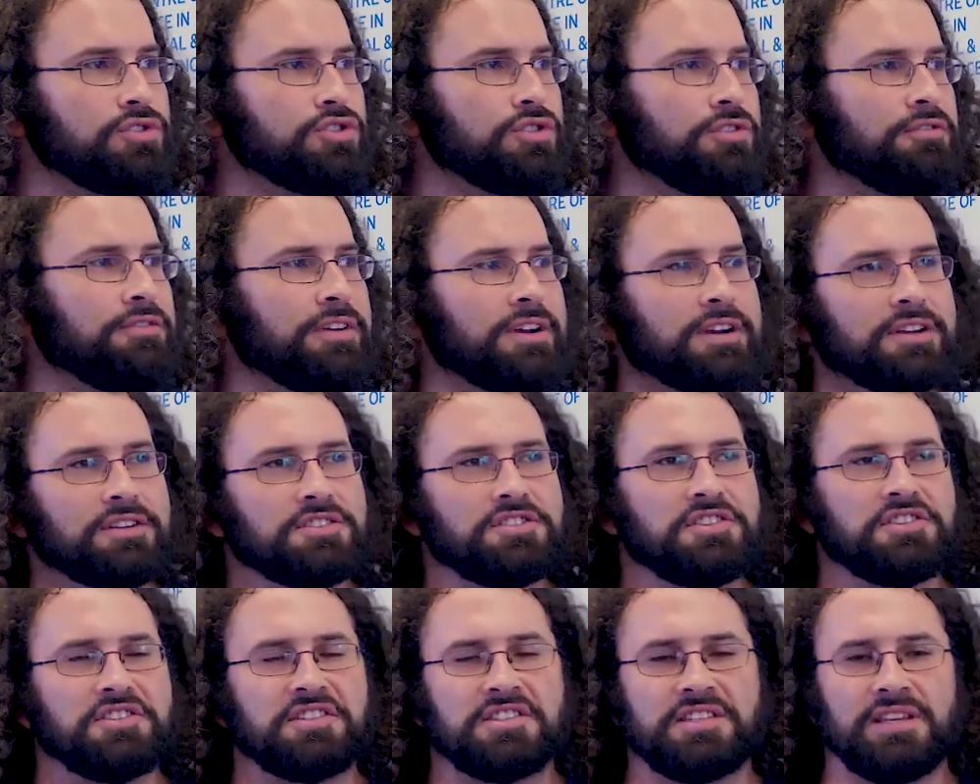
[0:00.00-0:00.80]

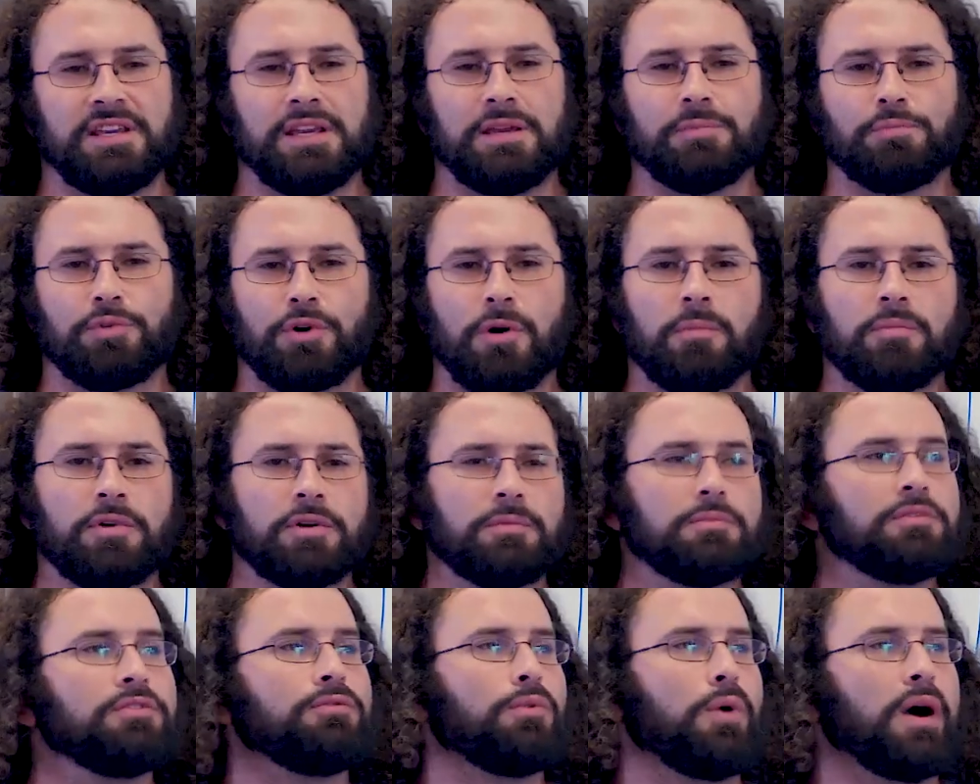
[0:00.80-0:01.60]
trivial to see
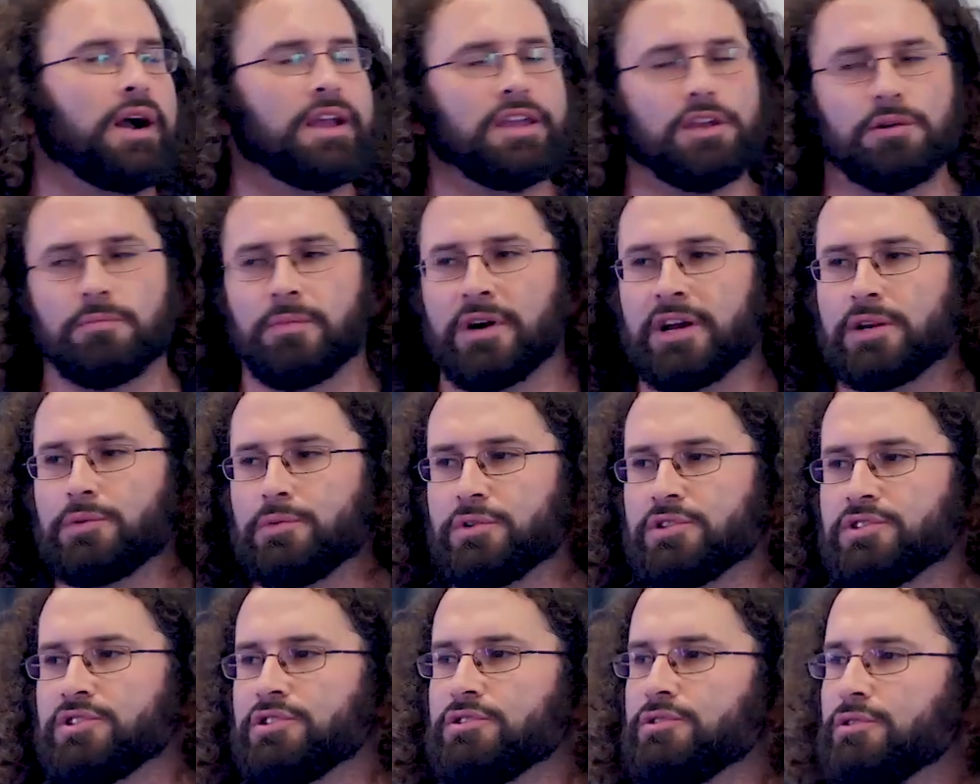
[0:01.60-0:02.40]
problem of why you
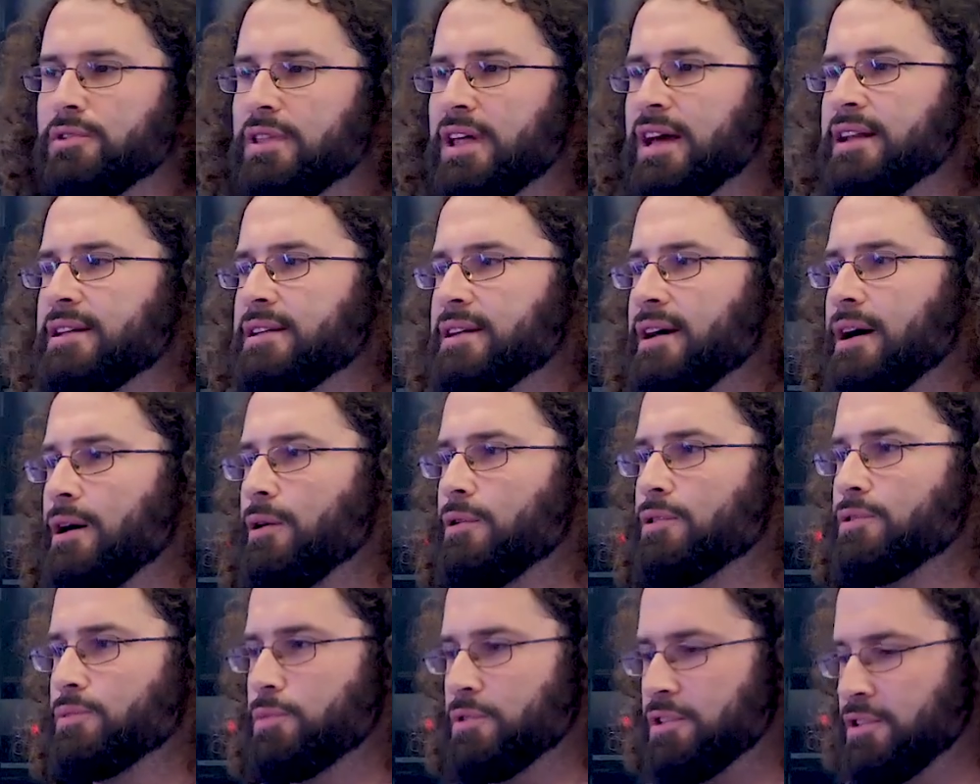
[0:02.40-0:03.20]
might want to do that and
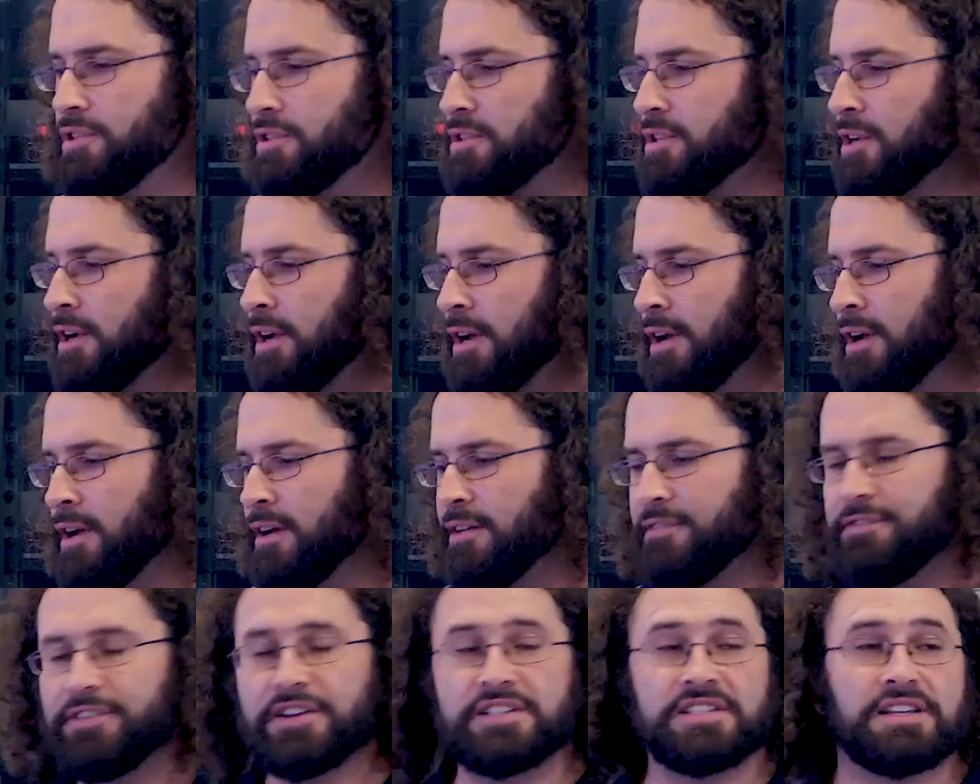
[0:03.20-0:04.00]
how it would
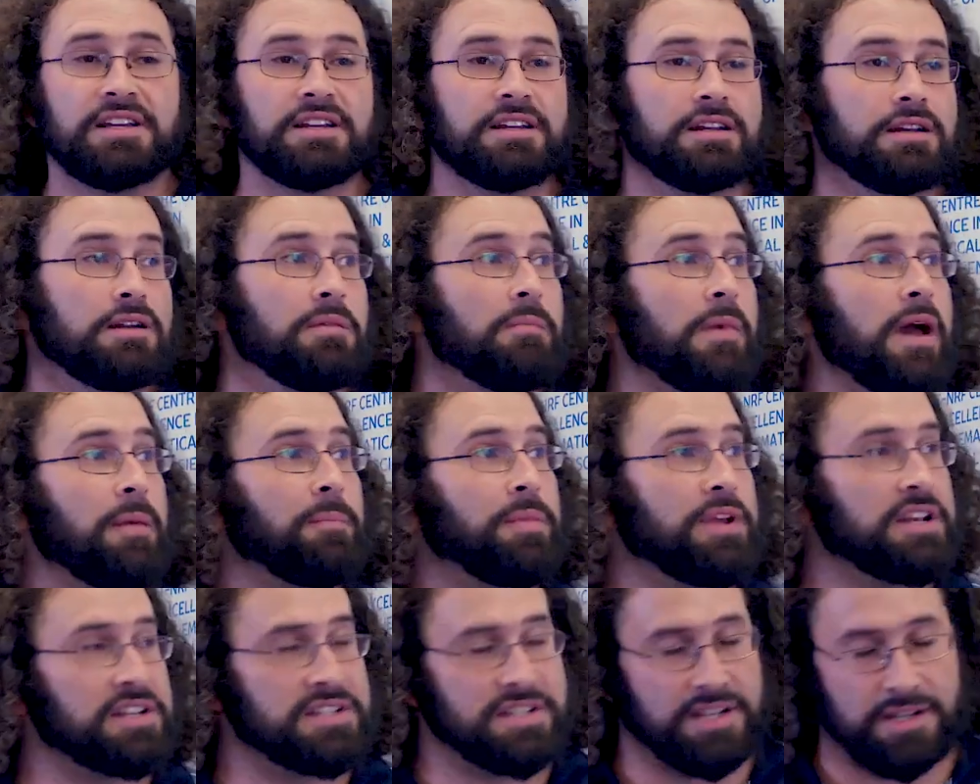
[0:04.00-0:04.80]
fit in a
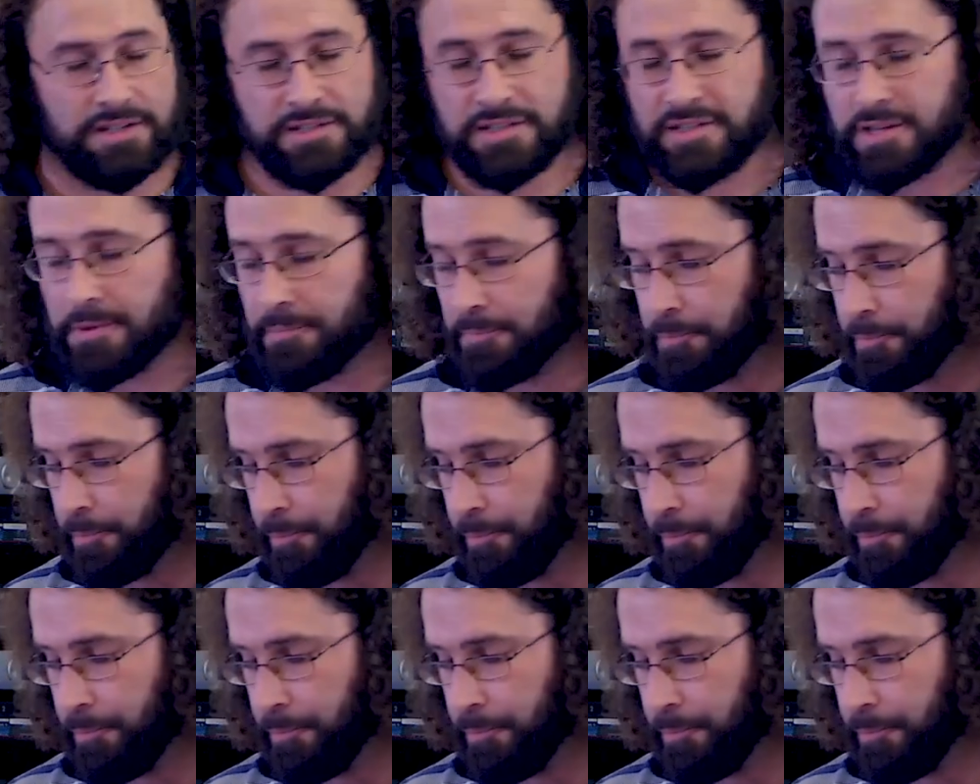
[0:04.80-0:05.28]
mapping sense.